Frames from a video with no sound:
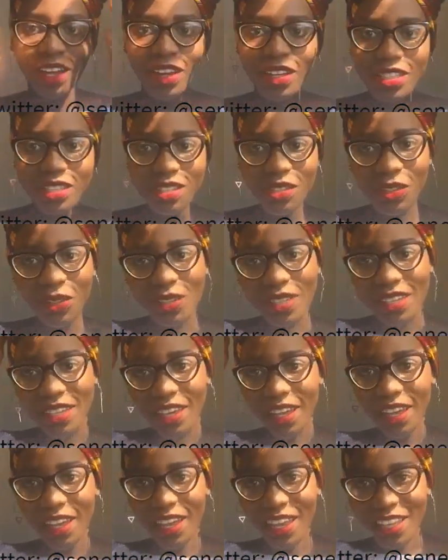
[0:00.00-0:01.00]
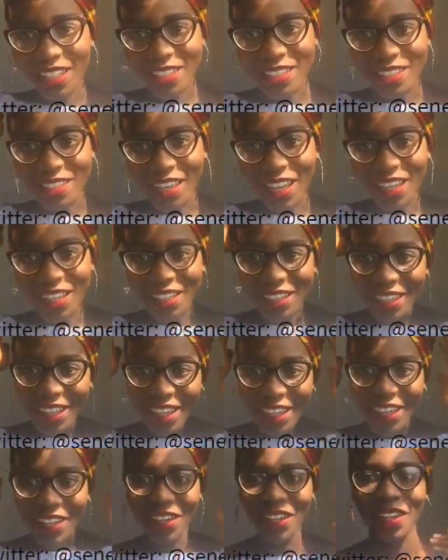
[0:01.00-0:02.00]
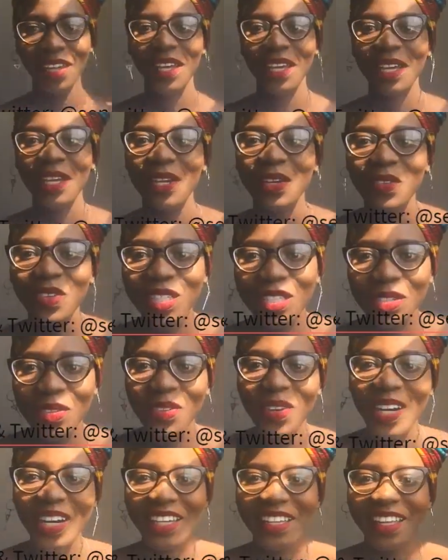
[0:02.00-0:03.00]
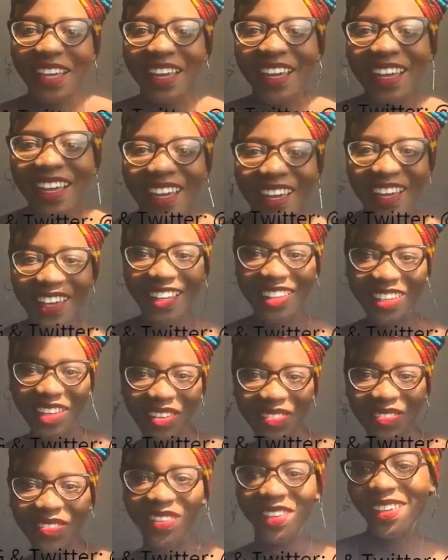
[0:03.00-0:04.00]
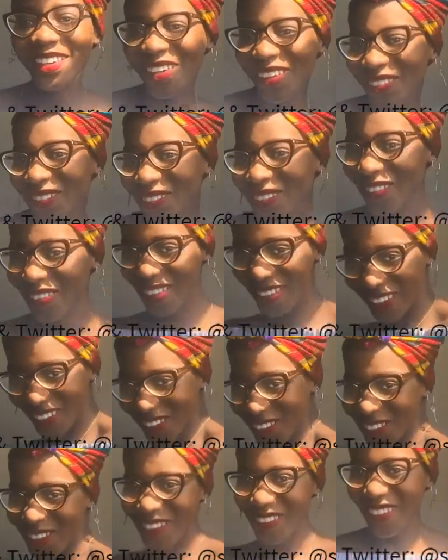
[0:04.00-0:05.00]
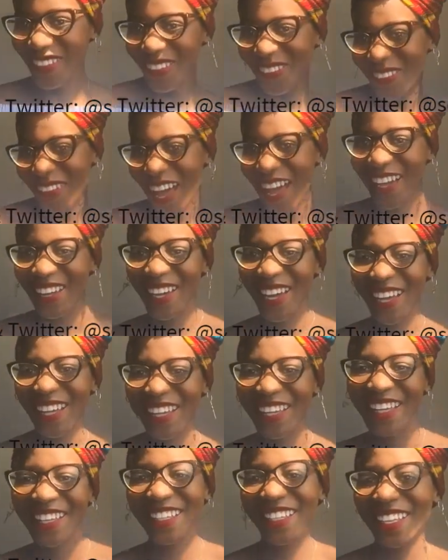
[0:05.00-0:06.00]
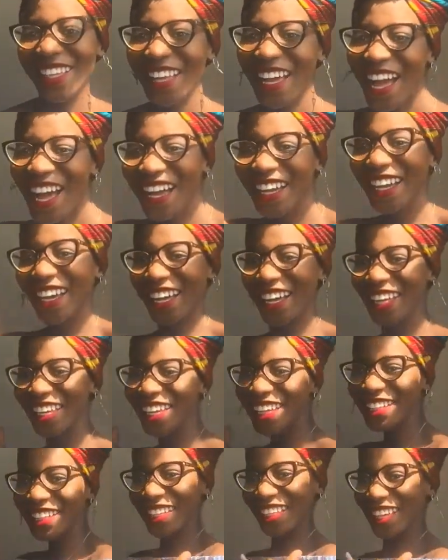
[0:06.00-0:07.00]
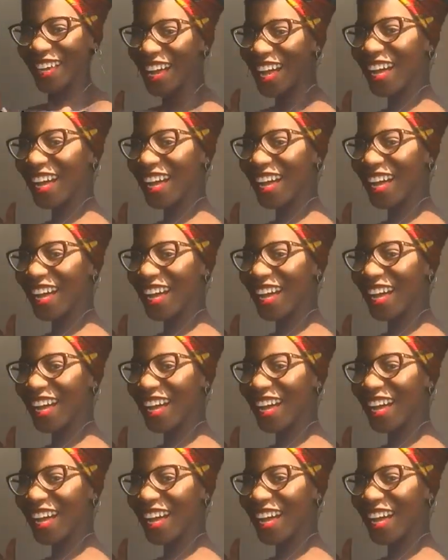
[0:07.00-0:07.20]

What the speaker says: until you get exactly what you want. Yep. I got it. I got it.